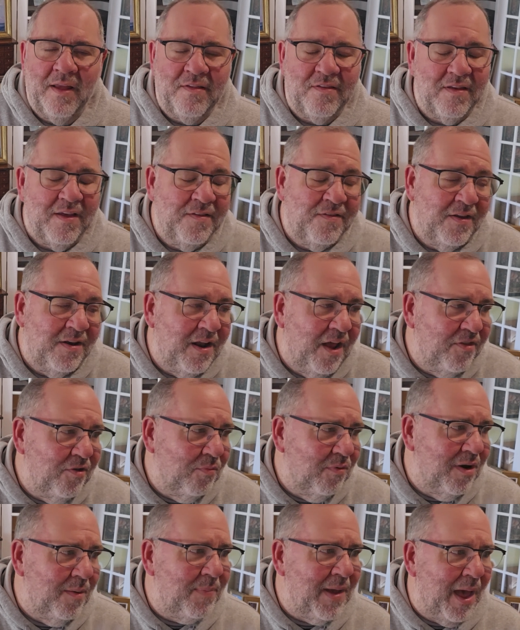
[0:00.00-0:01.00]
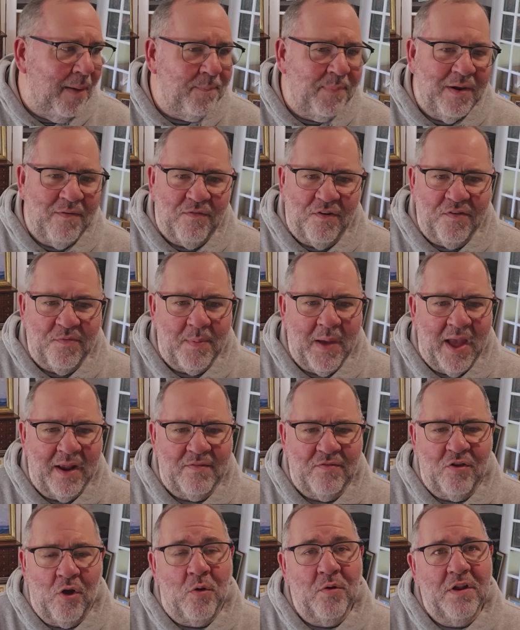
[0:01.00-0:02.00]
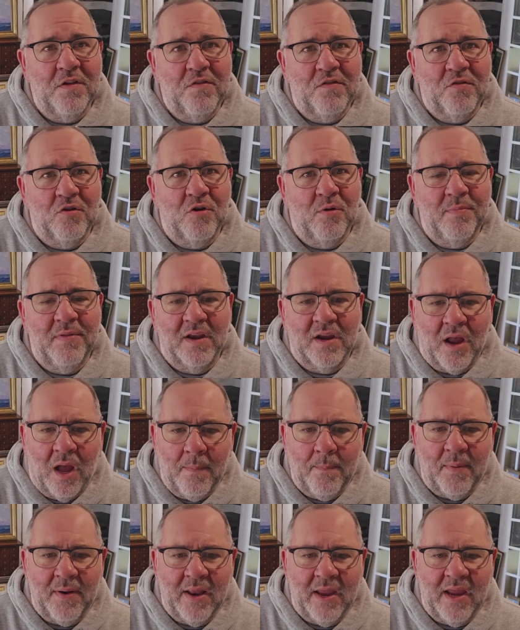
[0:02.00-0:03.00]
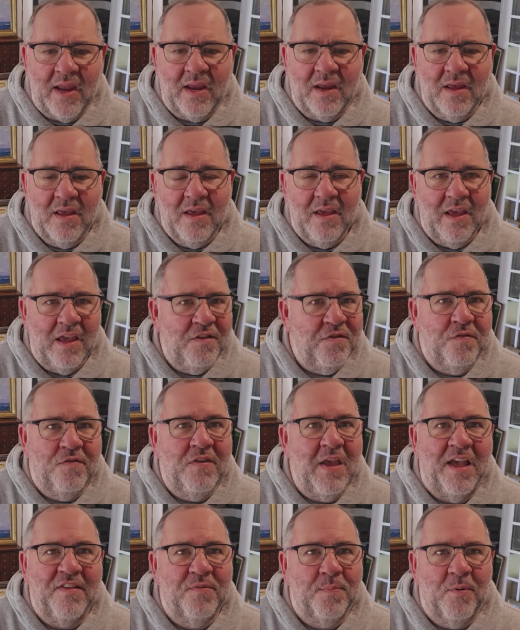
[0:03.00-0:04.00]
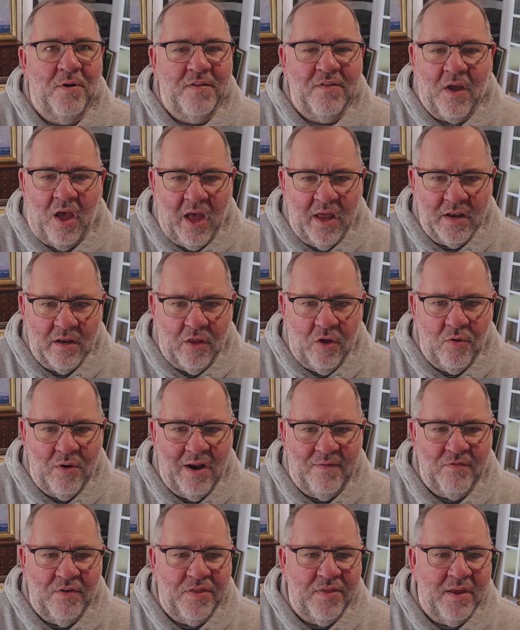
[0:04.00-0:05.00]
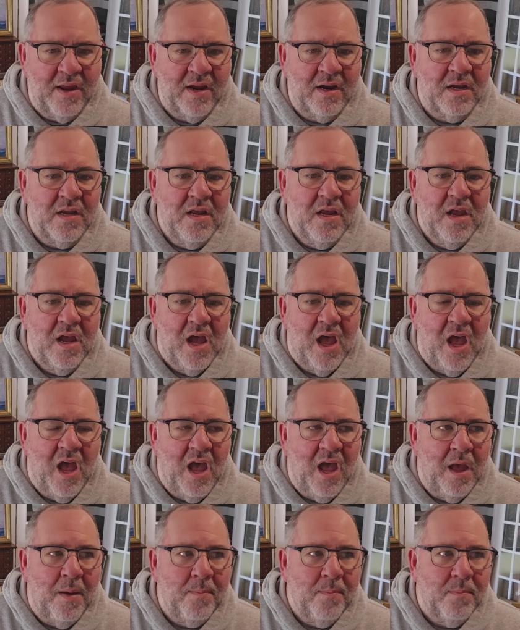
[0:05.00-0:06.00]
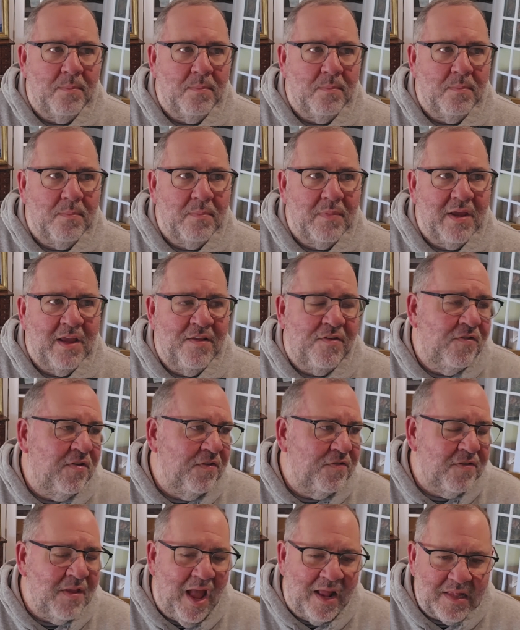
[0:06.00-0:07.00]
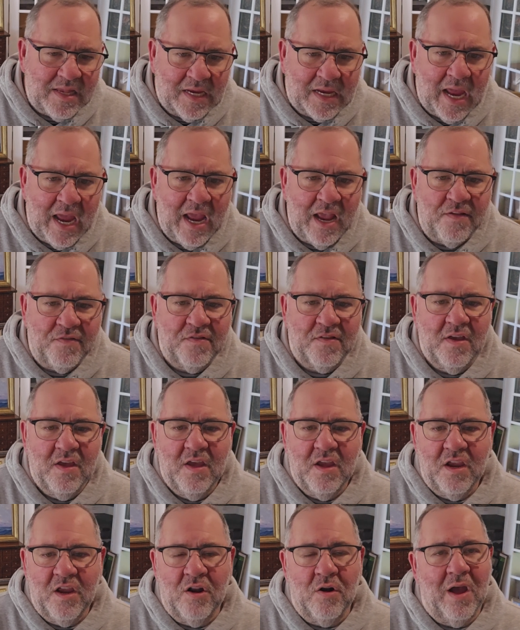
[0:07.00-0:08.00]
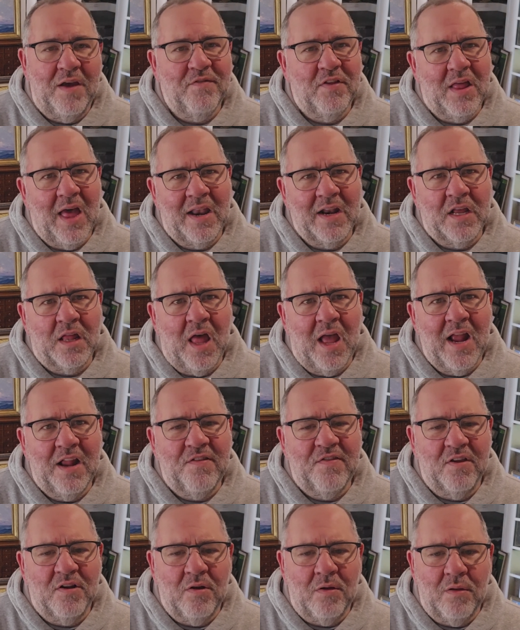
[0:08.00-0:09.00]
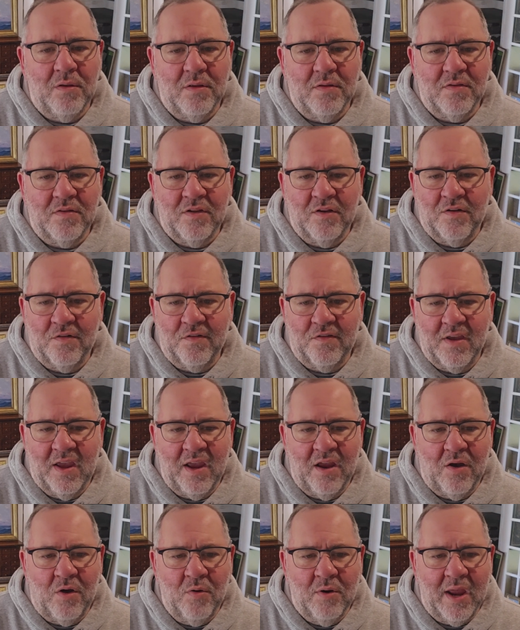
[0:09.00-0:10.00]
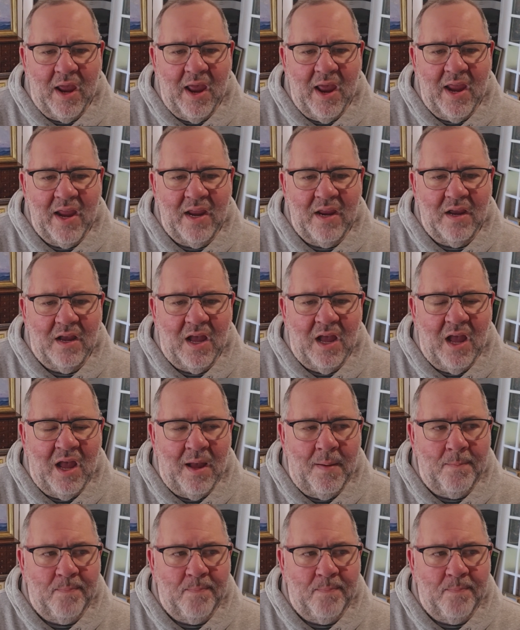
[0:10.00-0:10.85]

it's another one about be respect. Don't assume the company is desperate to unload everything. It's just not the case. I have a lot of clients that'll say, okay,